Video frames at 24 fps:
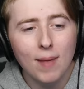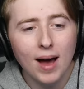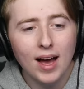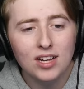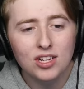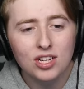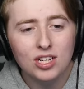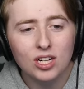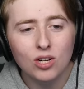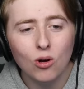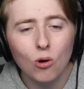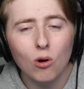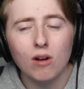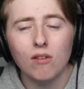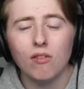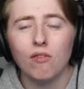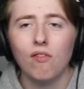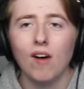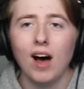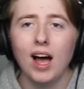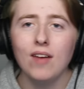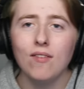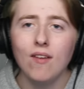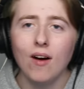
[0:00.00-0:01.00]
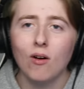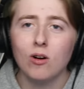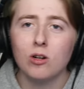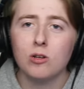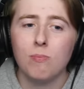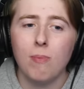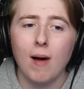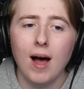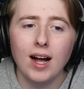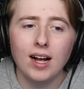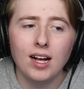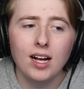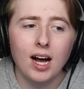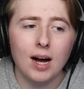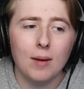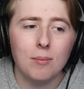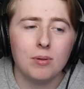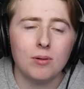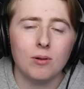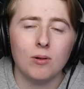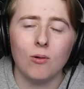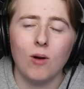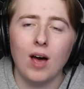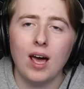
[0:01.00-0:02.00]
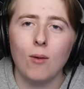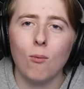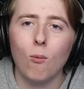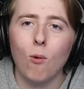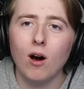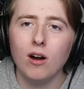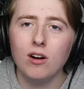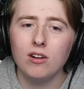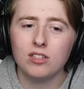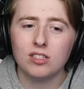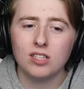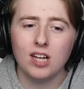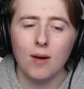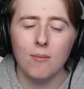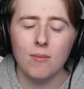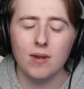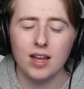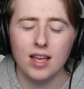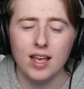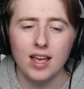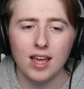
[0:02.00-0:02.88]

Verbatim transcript: Imagine going five hours back up and water's coming